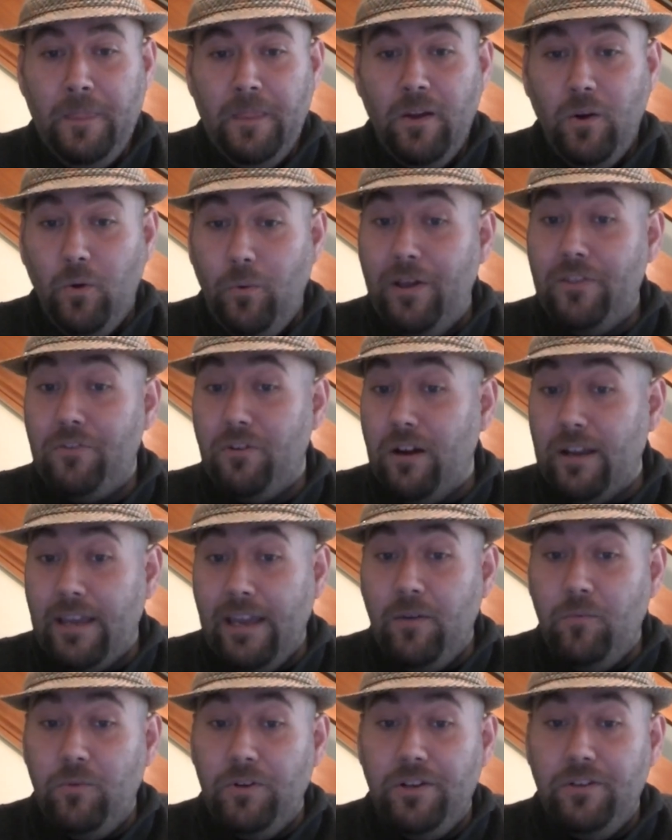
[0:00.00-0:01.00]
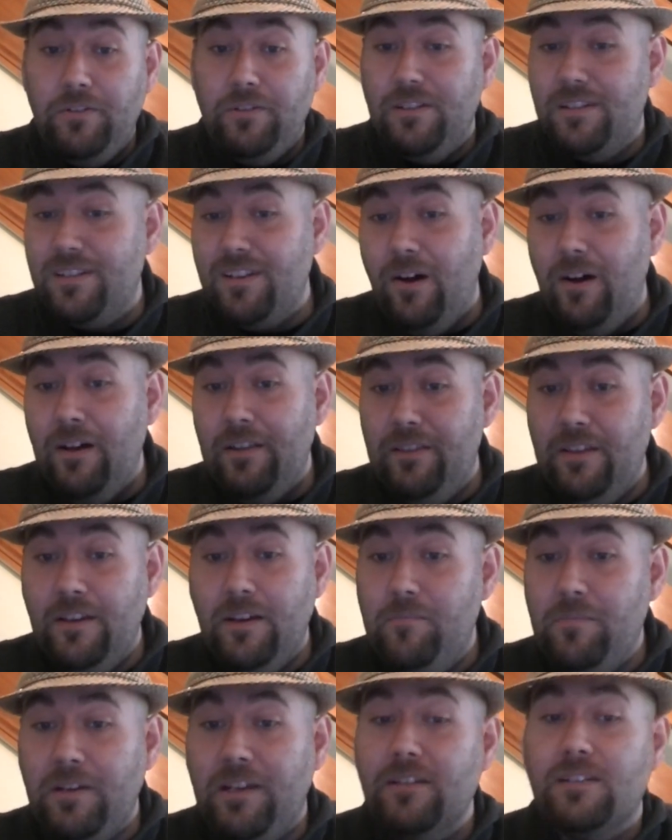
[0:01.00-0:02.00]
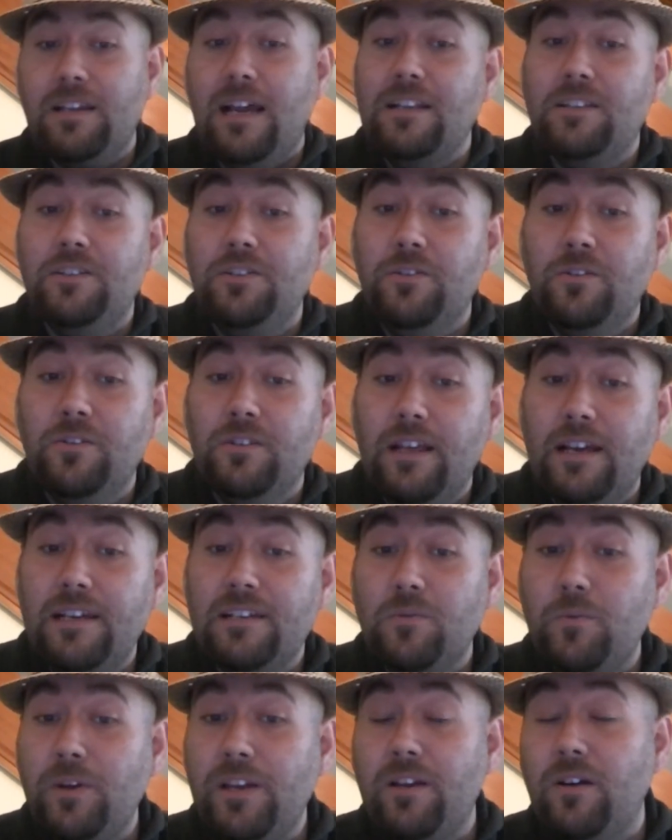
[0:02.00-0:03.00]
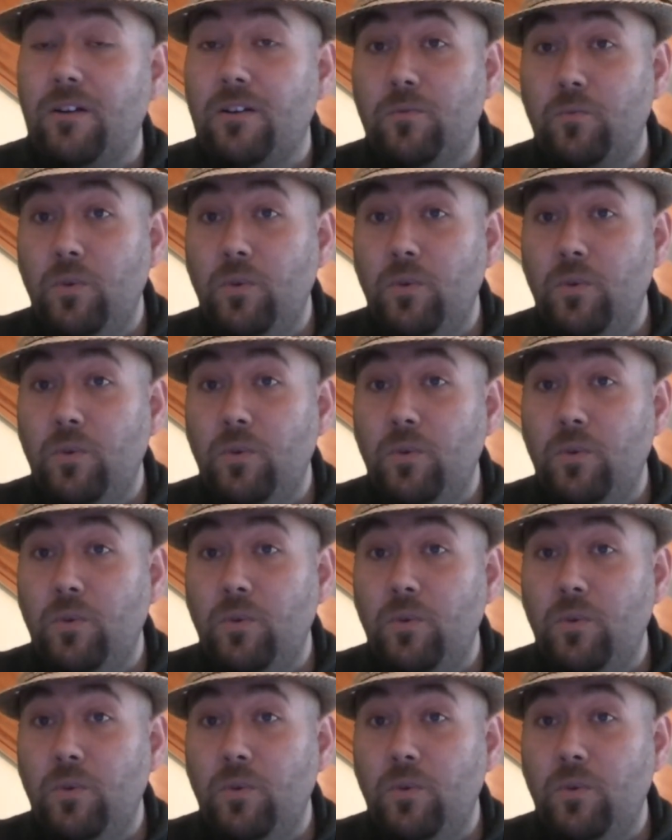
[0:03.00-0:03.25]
or whether I'd get one who'd decide that because I had 2 good days a week I could